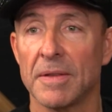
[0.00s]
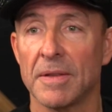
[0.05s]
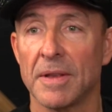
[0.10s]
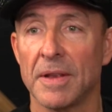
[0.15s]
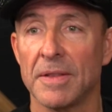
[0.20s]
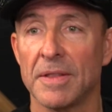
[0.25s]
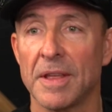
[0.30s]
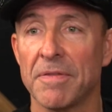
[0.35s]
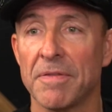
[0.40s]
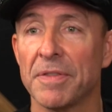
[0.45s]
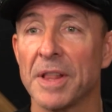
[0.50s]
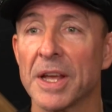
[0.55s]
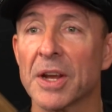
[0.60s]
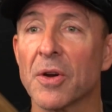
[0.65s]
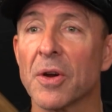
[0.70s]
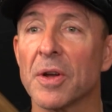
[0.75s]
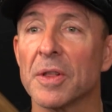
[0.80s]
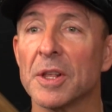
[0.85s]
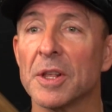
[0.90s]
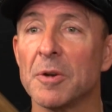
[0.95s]
it they
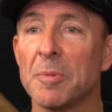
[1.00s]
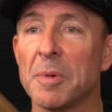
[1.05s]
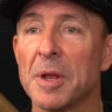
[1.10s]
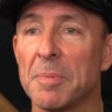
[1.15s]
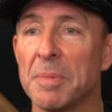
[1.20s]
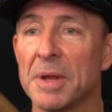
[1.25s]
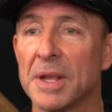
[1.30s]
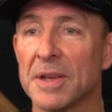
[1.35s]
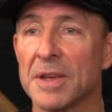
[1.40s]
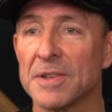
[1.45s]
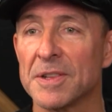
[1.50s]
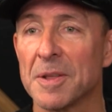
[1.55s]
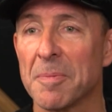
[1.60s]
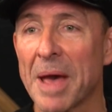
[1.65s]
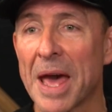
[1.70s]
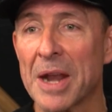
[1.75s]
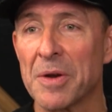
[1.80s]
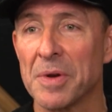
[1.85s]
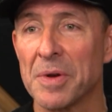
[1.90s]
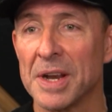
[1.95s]
flicker a little bit because the
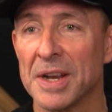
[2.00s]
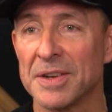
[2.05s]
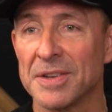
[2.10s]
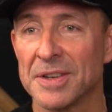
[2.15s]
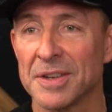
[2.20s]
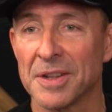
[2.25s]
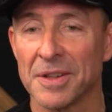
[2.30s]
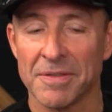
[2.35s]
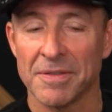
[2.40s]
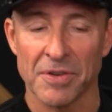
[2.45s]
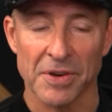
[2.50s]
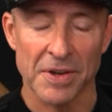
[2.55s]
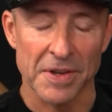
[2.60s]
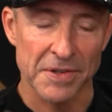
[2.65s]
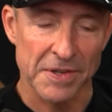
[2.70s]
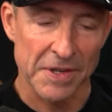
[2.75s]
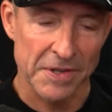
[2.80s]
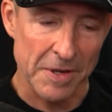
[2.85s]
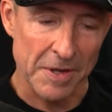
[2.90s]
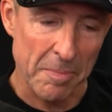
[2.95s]
battery doesn't deliver
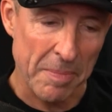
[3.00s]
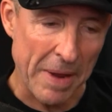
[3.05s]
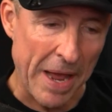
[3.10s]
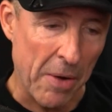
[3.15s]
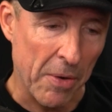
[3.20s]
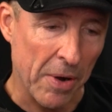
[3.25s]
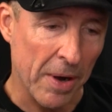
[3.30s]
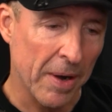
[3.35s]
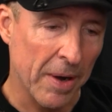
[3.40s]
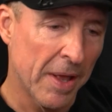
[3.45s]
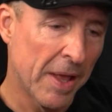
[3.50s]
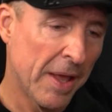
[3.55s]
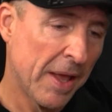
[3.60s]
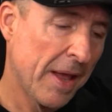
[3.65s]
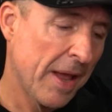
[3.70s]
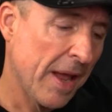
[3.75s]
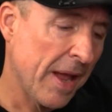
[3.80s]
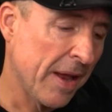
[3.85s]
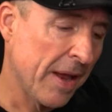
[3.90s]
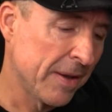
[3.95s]
consistent power.
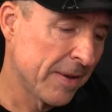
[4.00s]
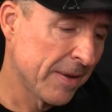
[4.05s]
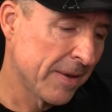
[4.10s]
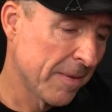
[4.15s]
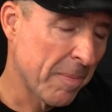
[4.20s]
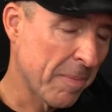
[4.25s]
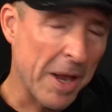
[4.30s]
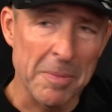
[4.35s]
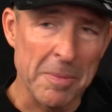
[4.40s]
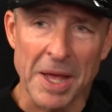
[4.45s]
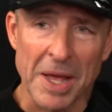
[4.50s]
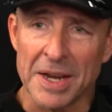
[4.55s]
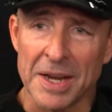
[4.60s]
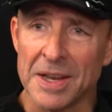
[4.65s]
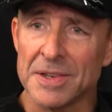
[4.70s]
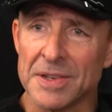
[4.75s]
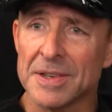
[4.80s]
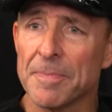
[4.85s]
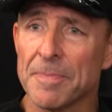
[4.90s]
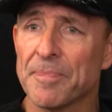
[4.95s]
And bottom line
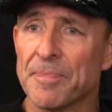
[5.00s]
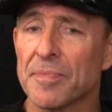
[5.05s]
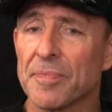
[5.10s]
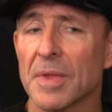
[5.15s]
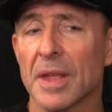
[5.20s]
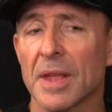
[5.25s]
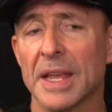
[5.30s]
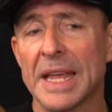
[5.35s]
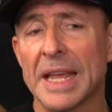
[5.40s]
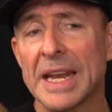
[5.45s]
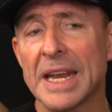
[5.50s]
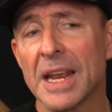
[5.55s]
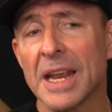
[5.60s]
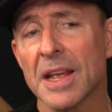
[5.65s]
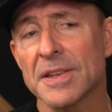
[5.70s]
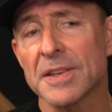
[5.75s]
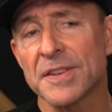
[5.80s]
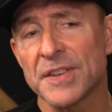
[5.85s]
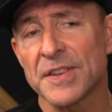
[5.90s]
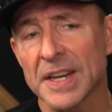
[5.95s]
is getting
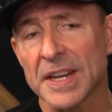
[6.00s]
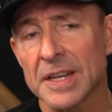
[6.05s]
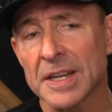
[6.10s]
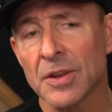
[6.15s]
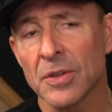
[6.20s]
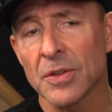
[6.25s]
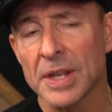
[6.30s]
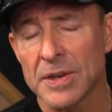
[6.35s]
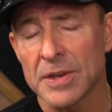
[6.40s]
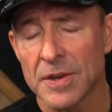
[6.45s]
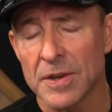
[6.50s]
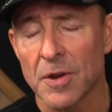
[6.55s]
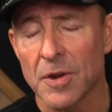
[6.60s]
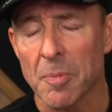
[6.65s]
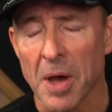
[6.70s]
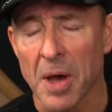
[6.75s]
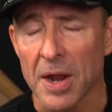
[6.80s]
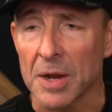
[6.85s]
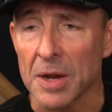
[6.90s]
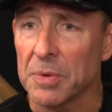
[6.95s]
the signal into your
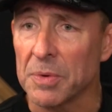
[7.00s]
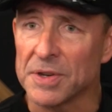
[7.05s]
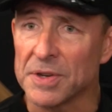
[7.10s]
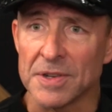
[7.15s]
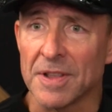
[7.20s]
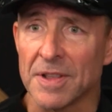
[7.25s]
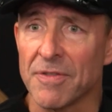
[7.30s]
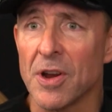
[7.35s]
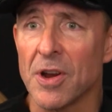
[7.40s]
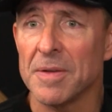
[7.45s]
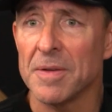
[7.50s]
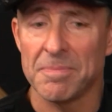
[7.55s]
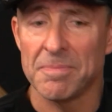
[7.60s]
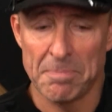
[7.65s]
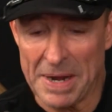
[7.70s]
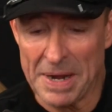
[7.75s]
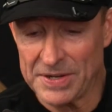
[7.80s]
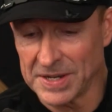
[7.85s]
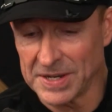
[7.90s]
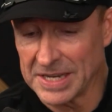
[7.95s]
body, which is the very
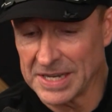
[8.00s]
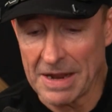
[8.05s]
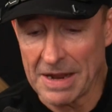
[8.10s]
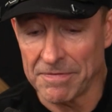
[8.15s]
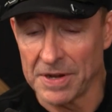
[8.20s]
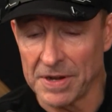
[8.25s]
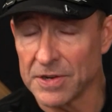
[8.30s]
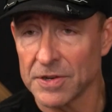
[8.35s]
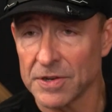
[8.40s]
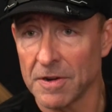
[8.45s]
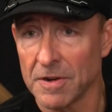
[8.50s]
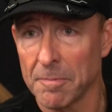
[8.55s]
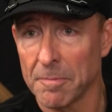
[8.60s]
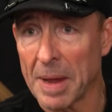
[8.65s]
basic definition of